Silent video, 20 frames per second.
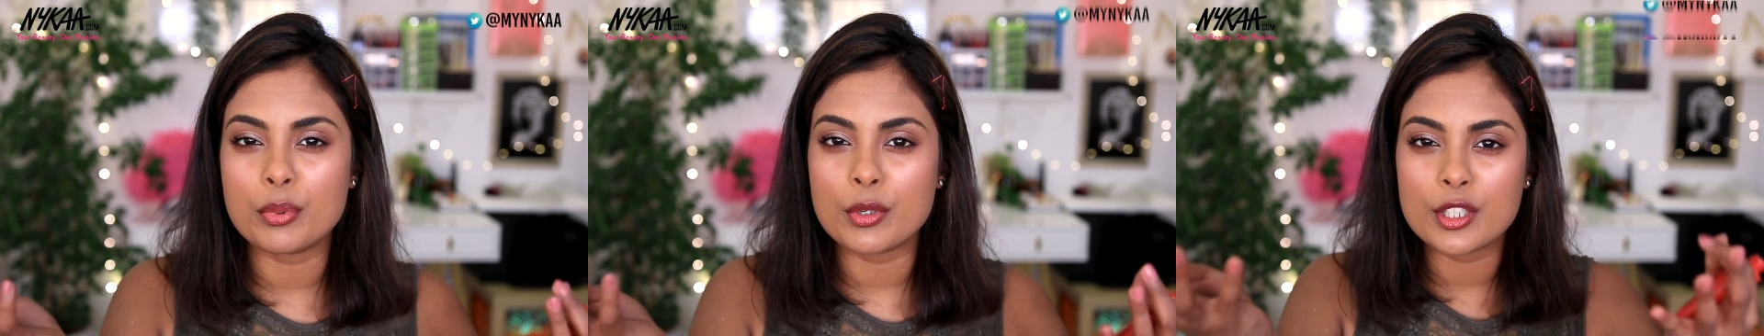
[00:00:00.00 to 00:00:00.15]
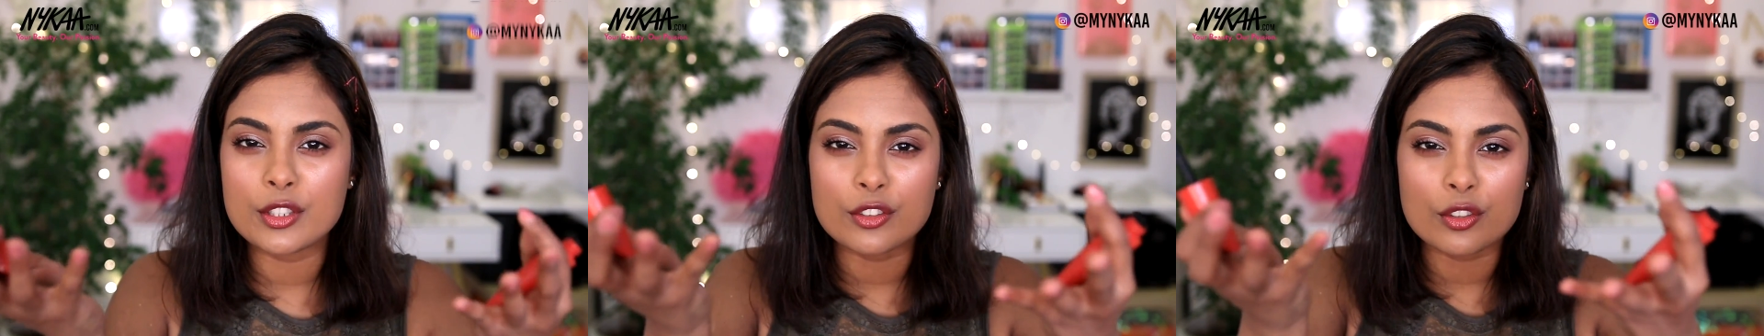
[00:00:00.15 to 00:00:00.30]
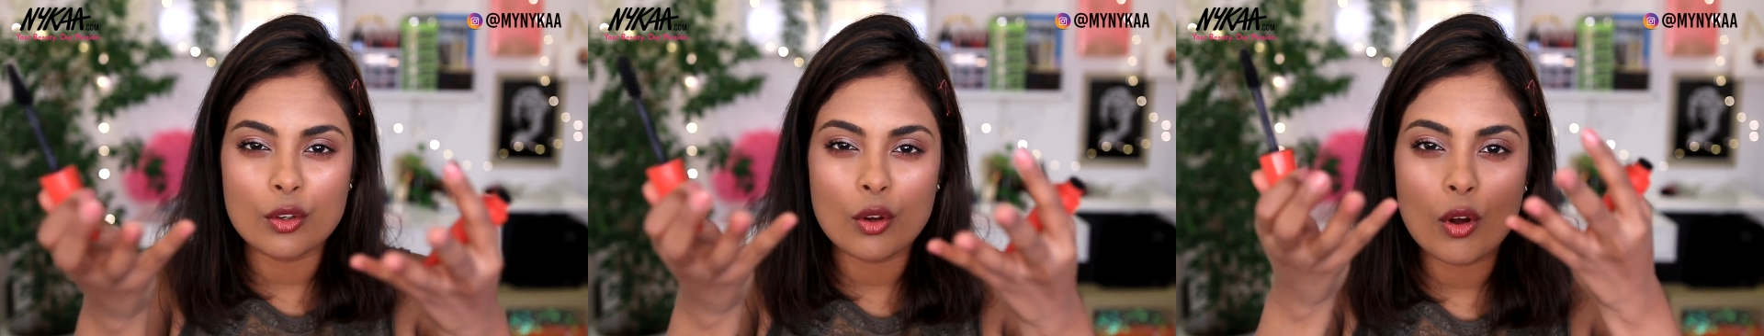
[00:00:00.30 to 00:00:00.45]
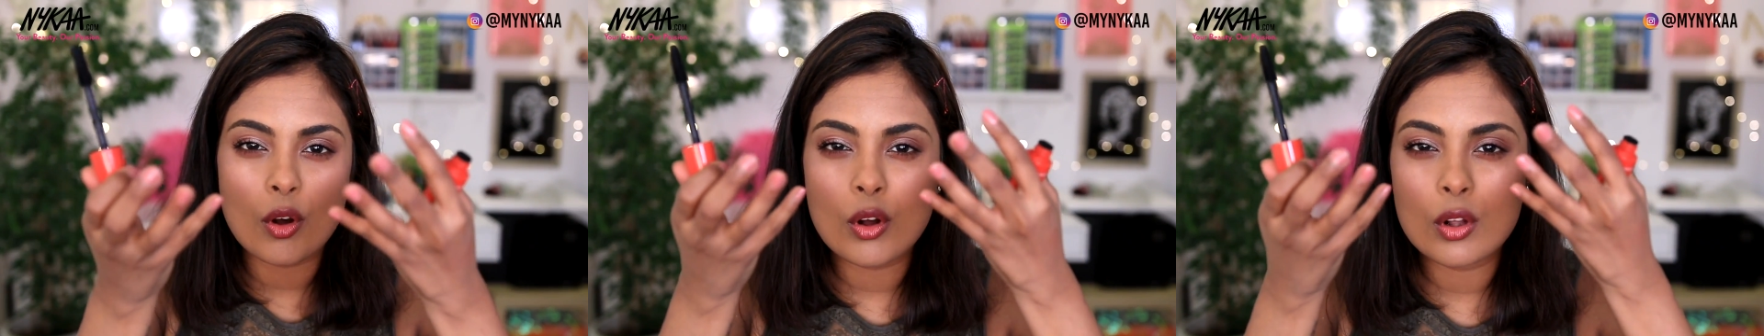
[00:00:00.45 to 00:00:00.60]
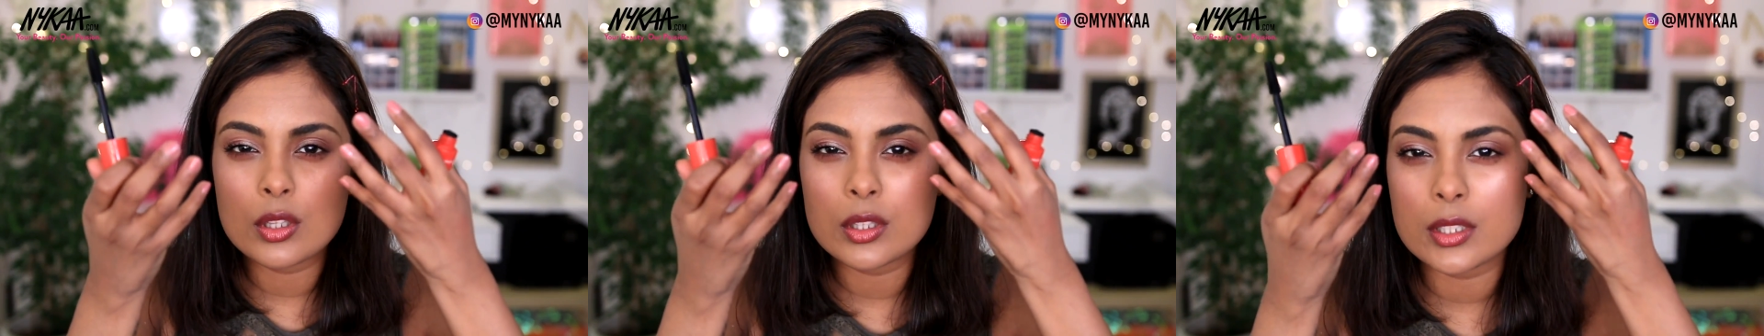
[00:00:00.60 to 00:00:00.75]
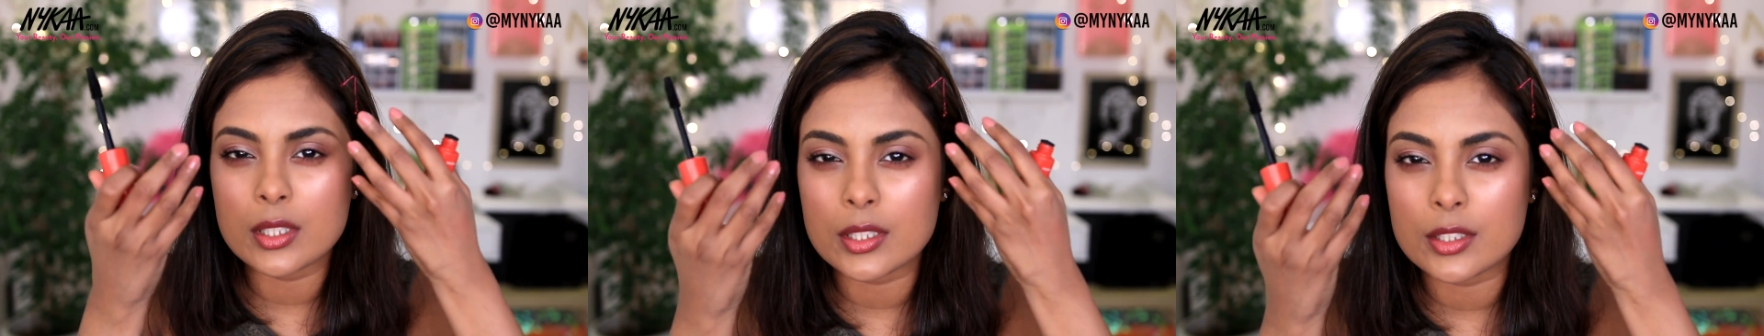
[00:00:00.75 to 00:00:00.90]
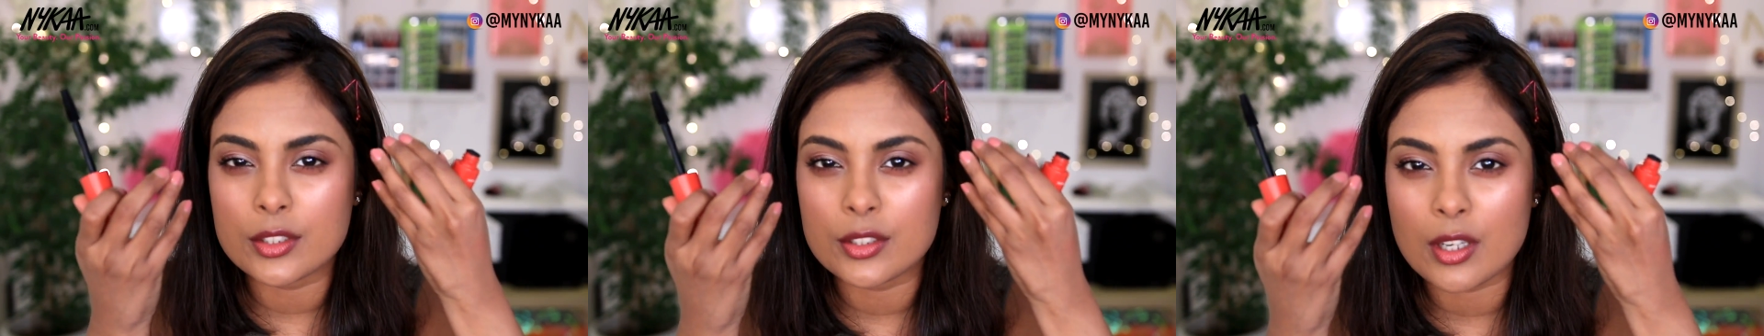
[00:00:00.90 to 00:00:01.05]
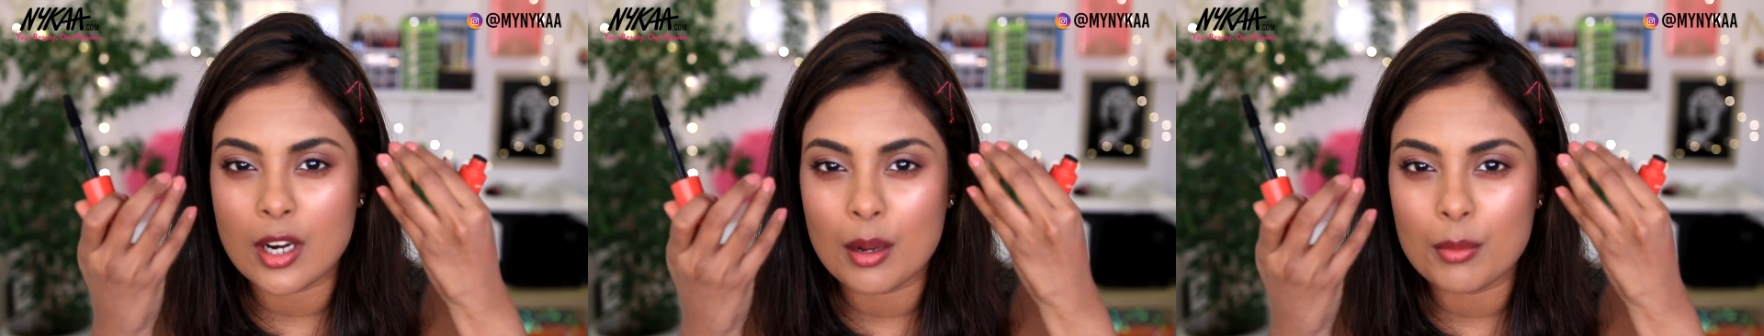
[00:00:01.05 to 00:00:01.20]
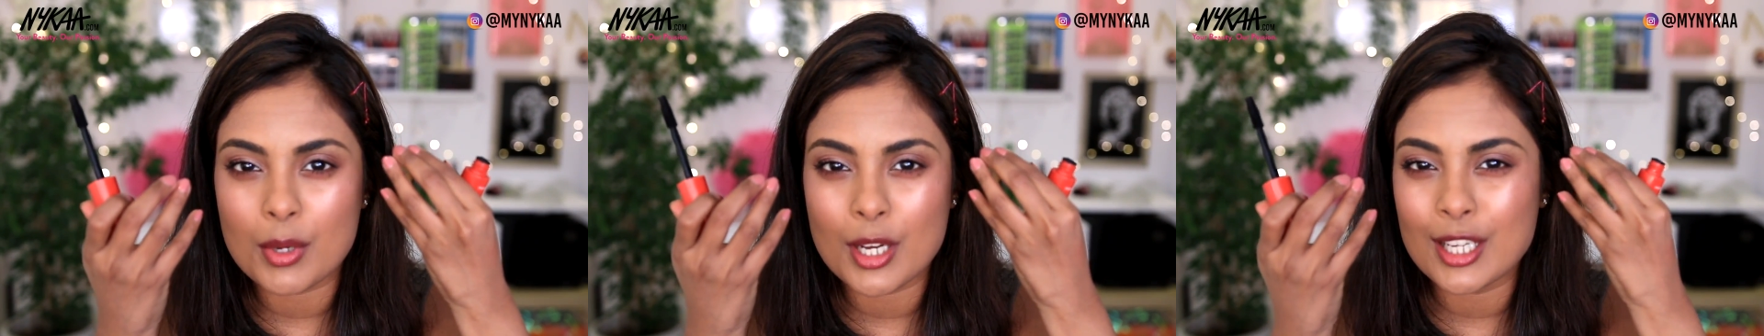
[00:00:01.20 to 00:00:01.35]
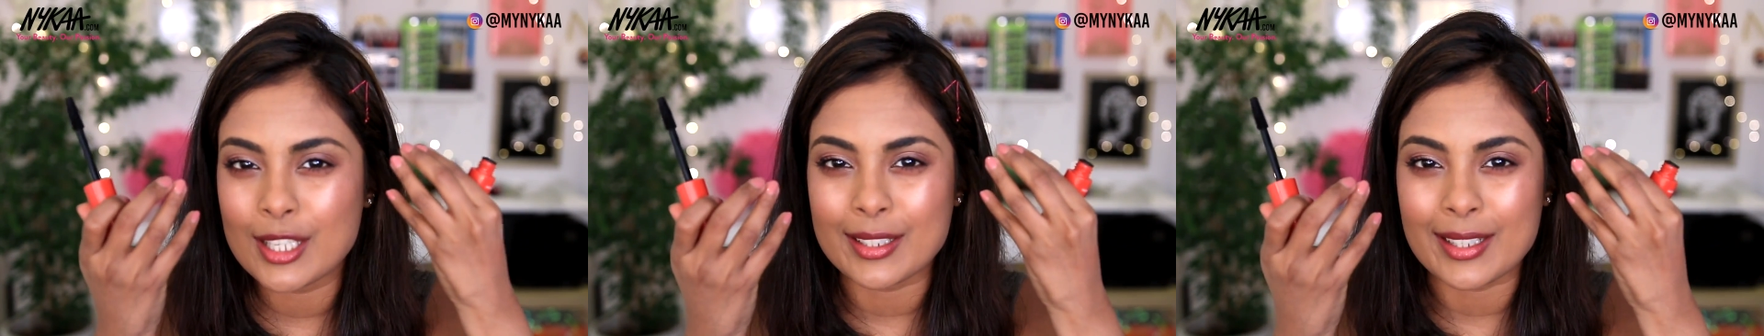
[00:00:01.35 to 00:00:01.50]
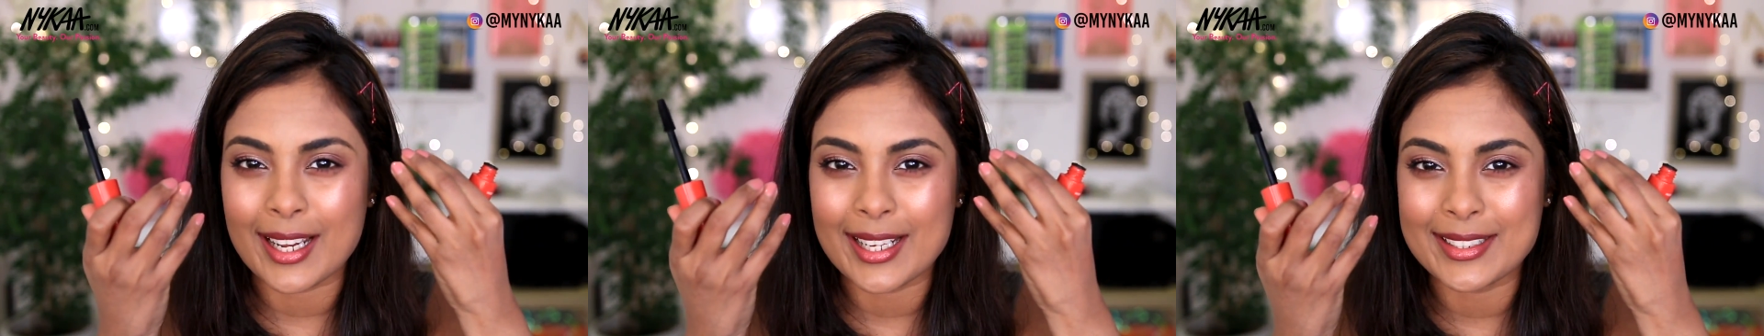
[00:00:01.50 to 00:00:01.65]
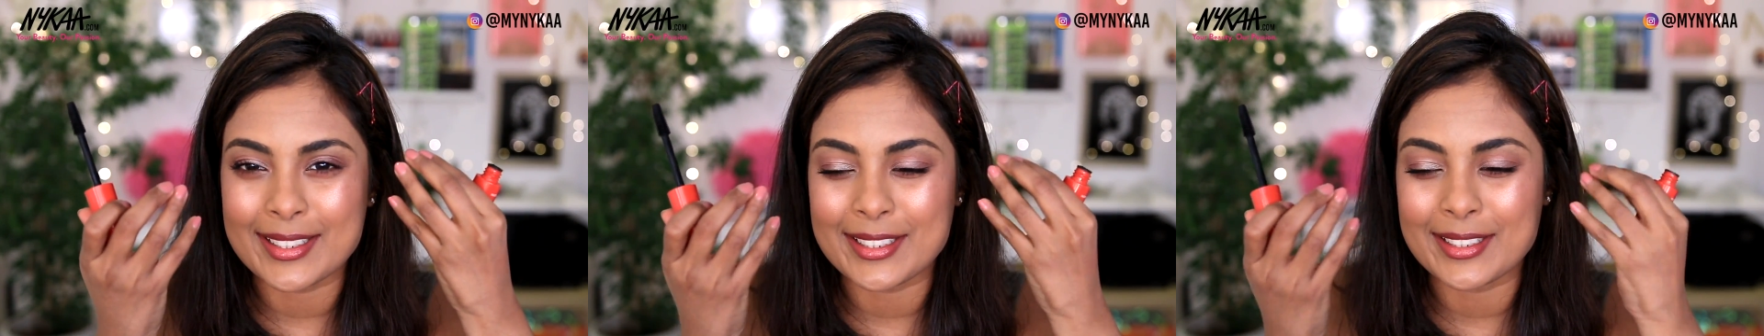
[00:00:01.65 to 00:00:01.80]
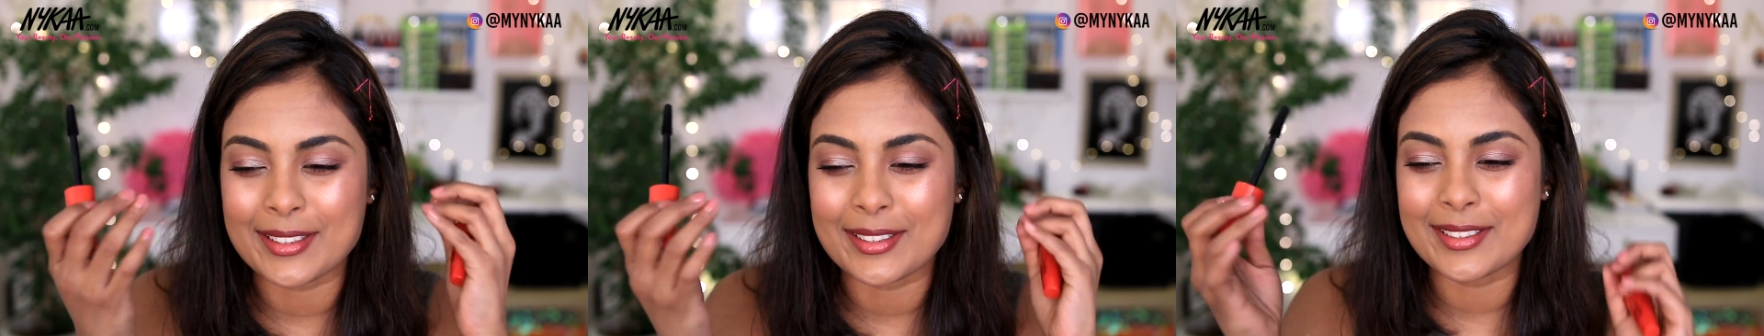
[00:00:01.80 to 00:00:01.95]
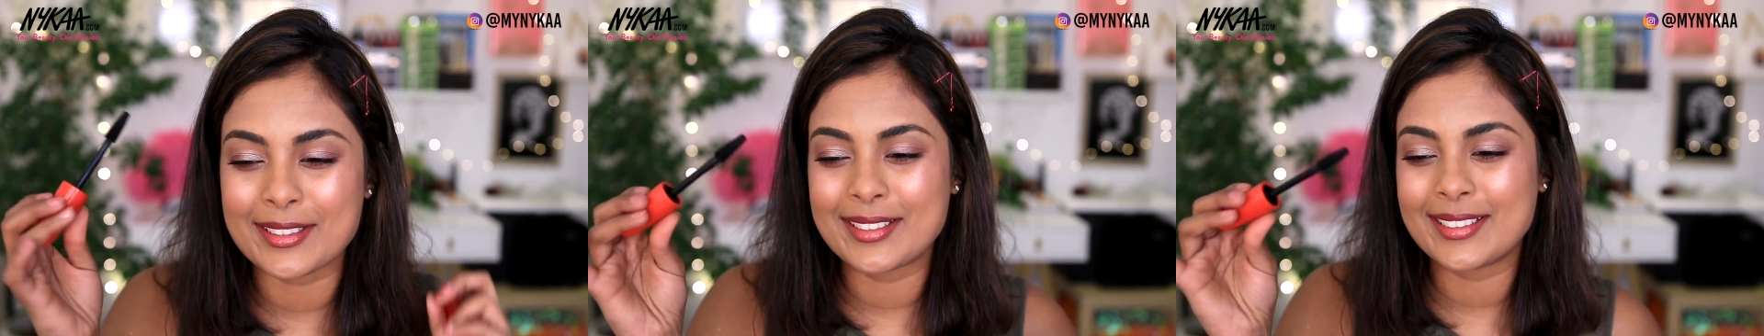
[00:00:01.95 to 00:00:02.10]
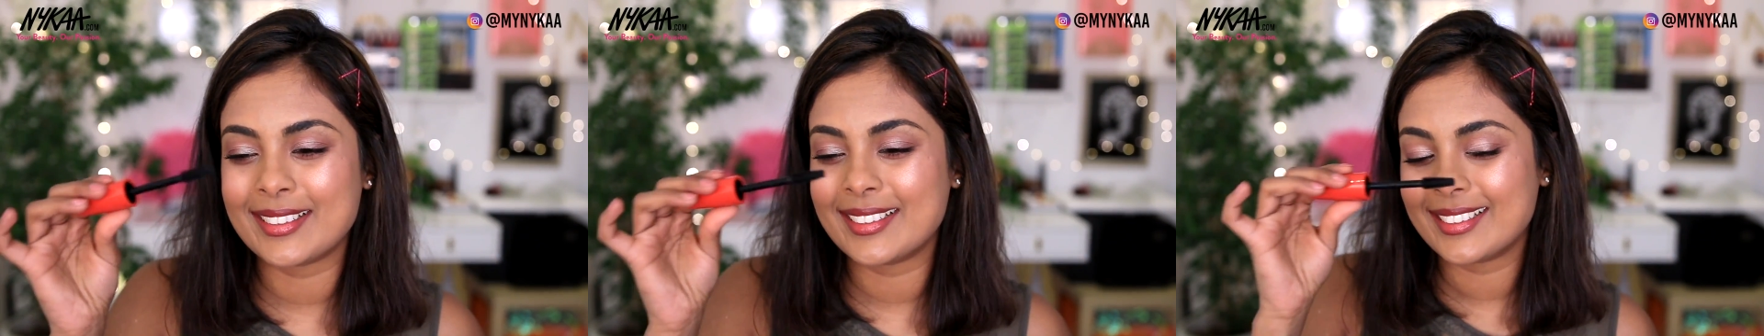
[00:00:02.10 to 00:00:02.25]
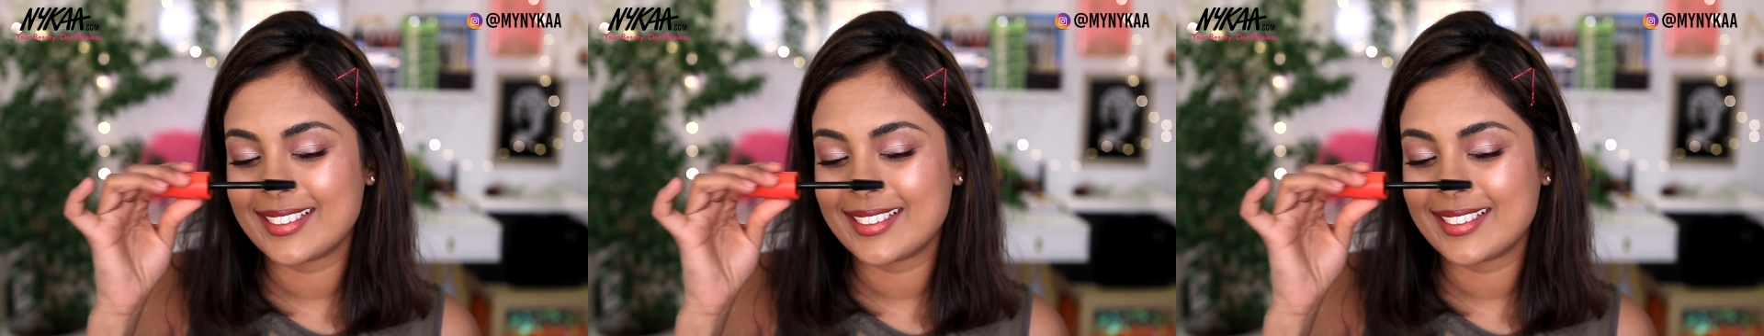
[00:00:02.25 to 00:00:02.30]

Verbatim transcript: brings in all the drama right here.